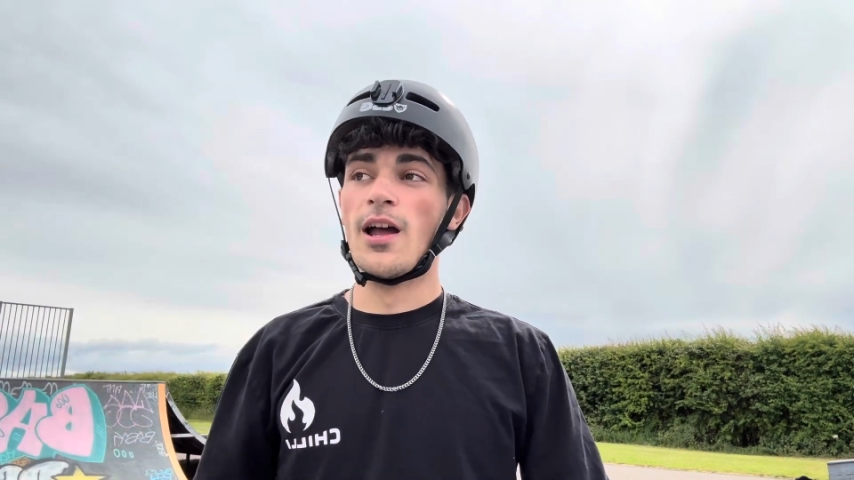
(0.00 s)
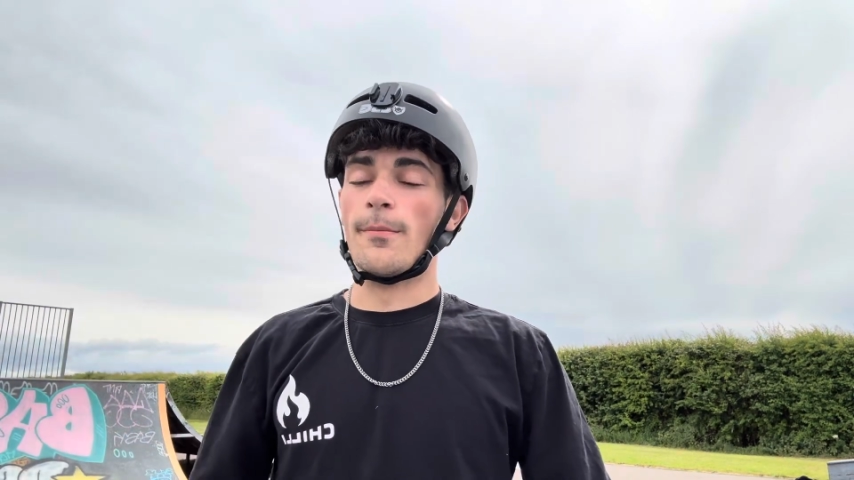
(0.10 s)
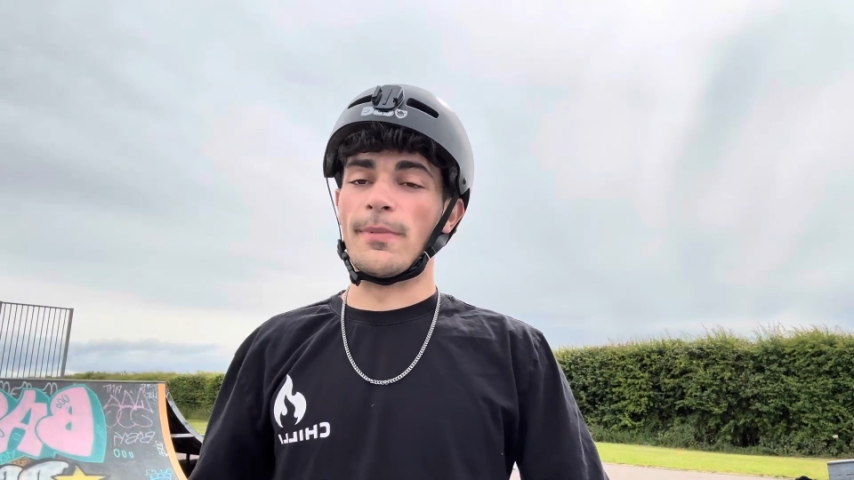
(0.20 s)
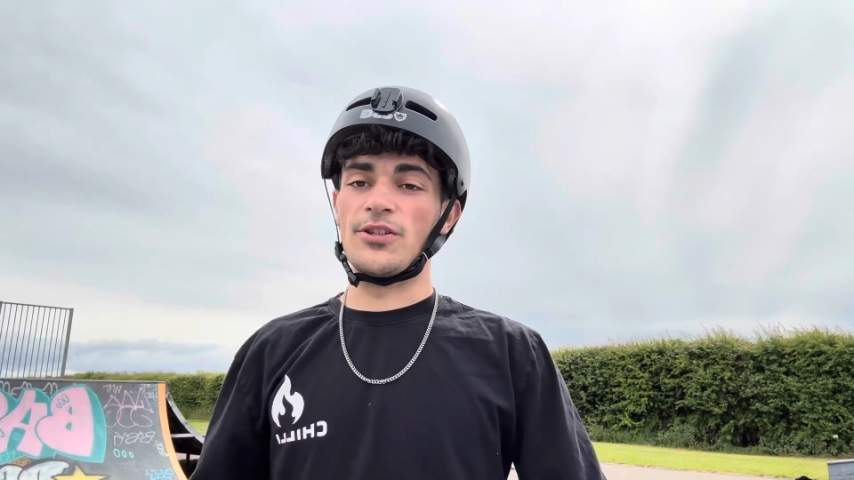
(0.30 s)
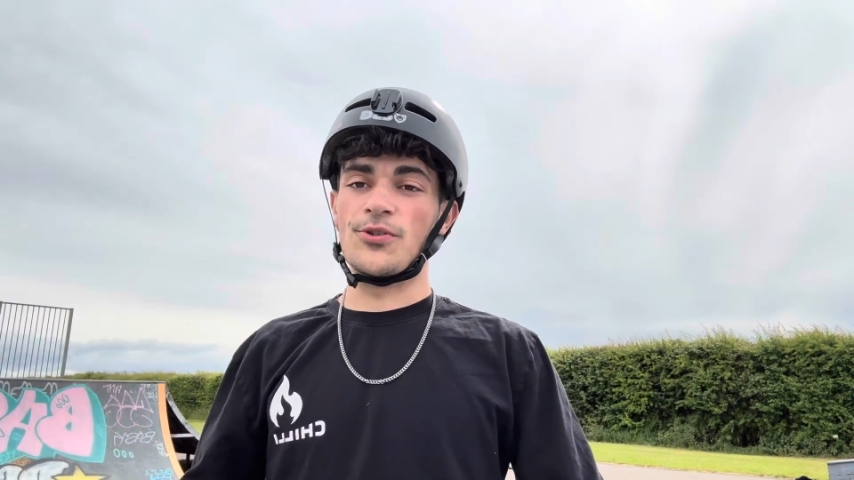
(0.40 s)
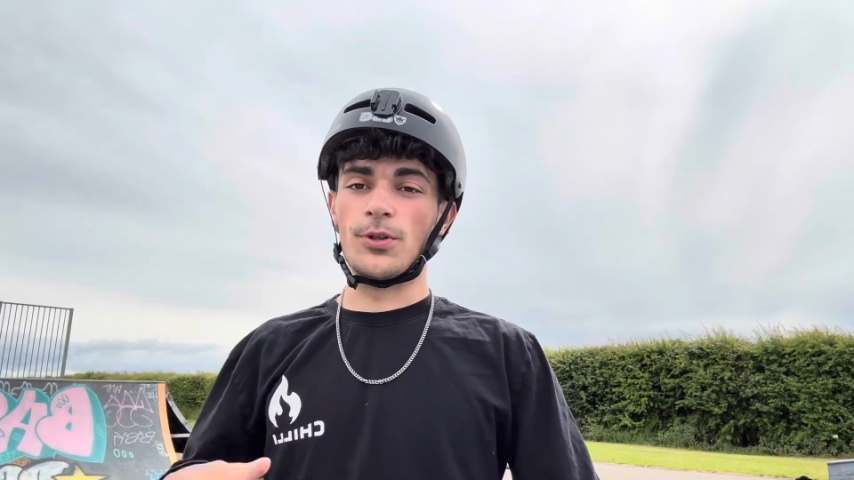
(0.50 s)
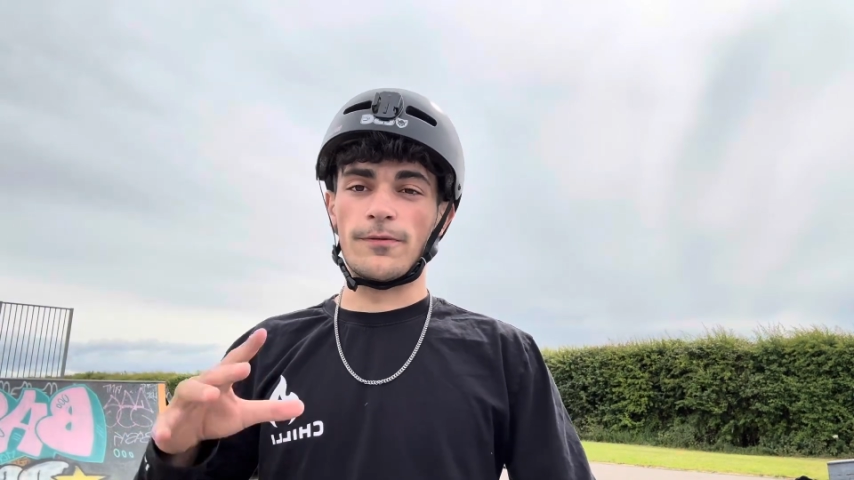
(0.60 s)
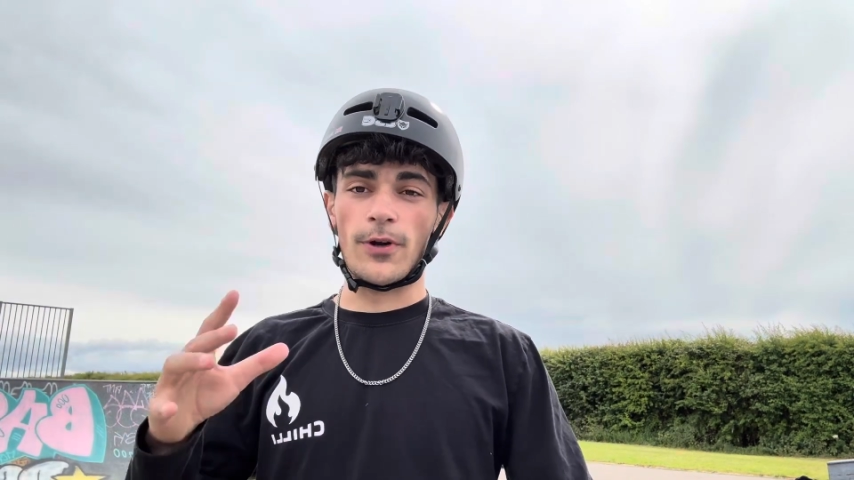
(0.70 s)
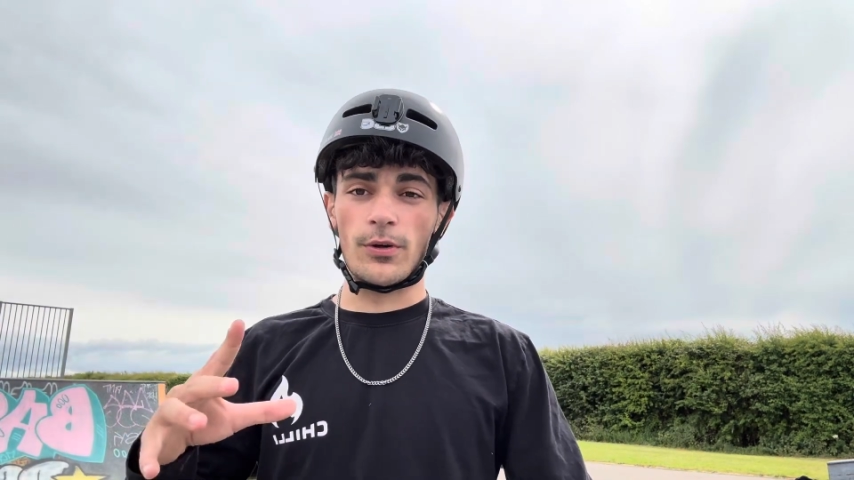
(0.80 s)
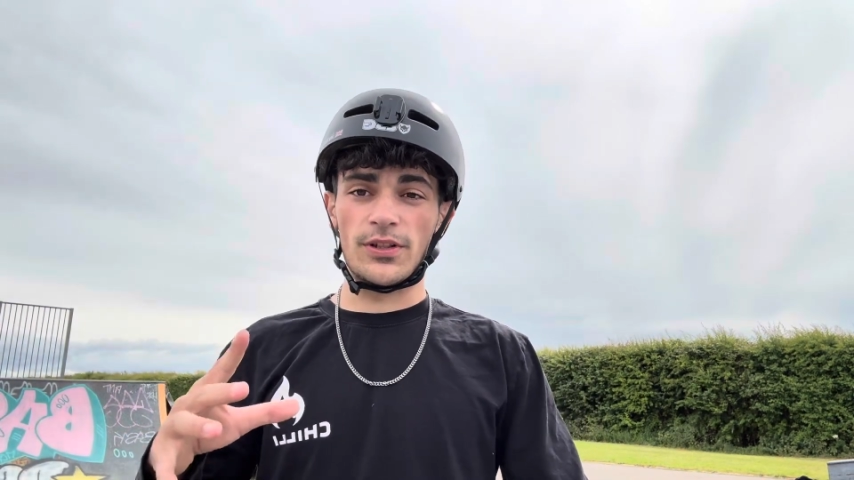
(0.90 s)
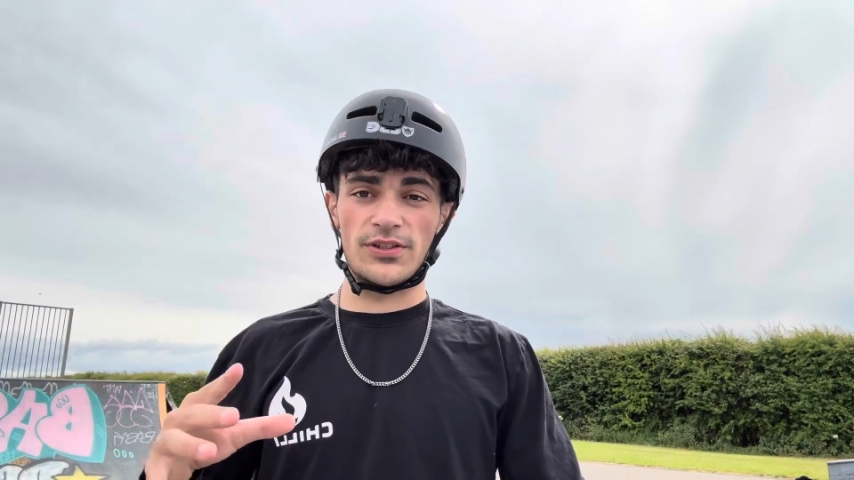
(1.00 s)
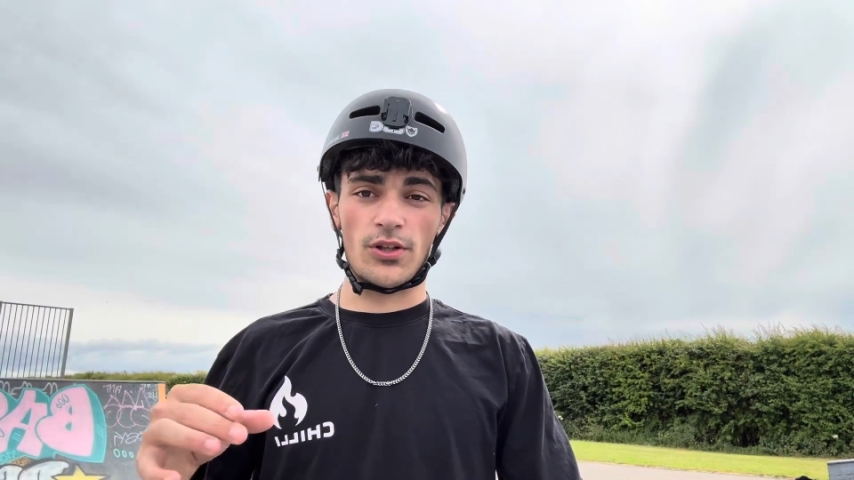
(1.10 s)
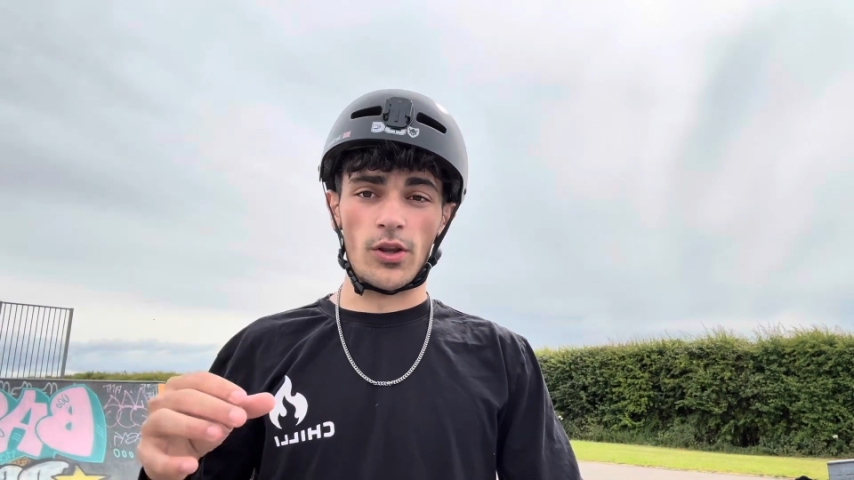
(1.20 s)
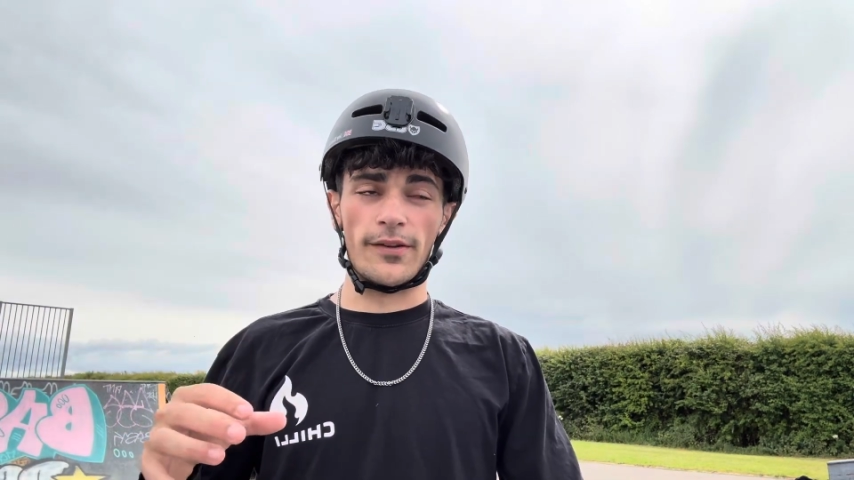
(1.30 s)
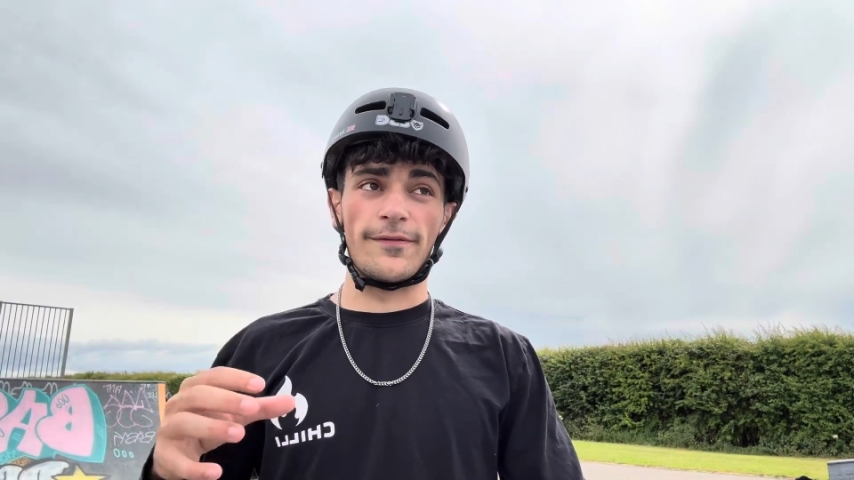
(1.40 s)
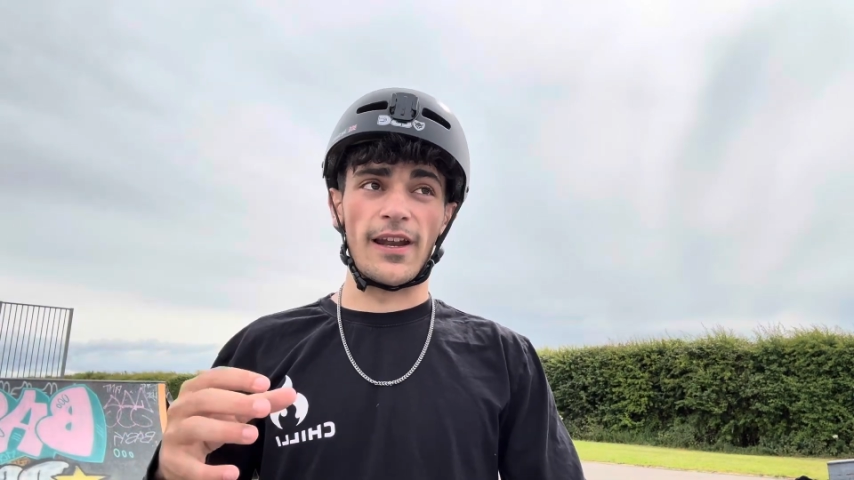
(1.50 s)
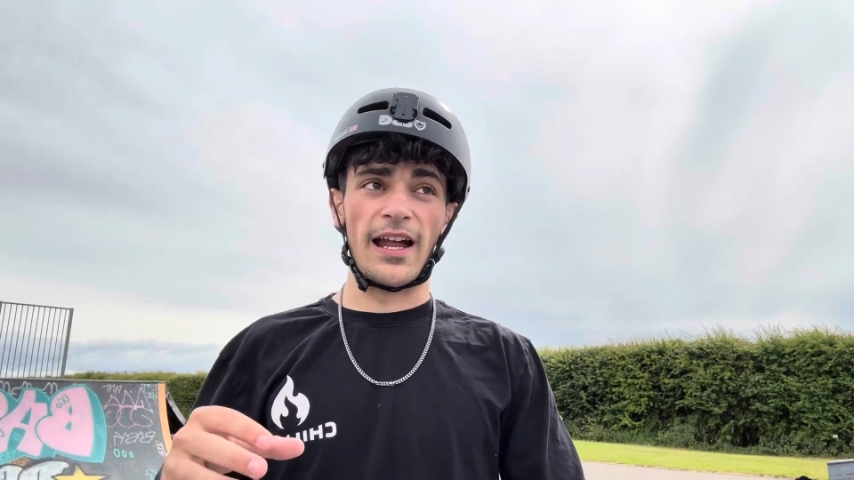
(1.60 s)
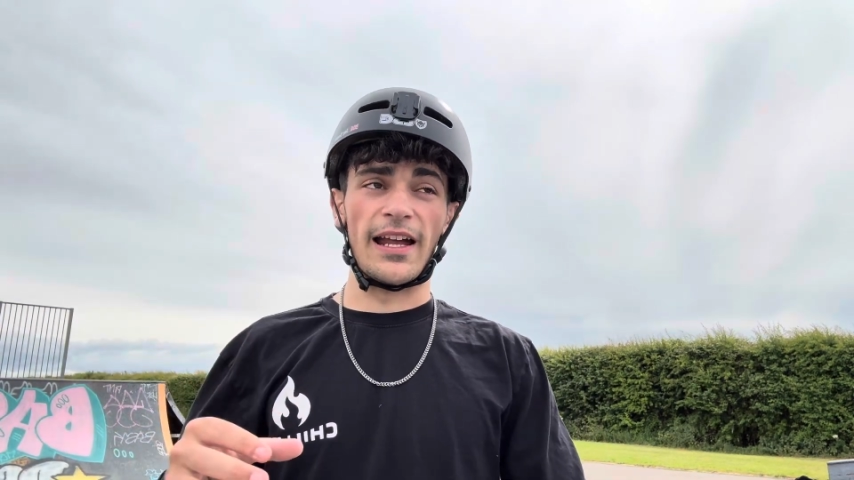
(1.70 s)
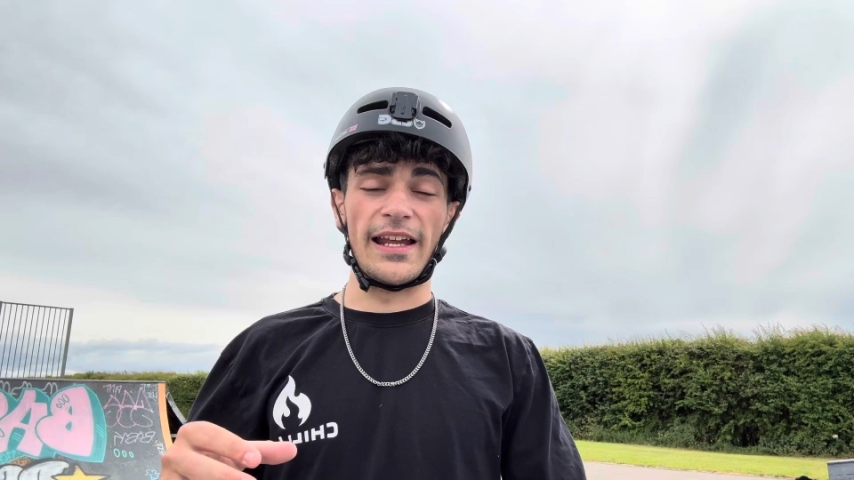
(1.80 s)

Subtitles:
make sure your focus on the flare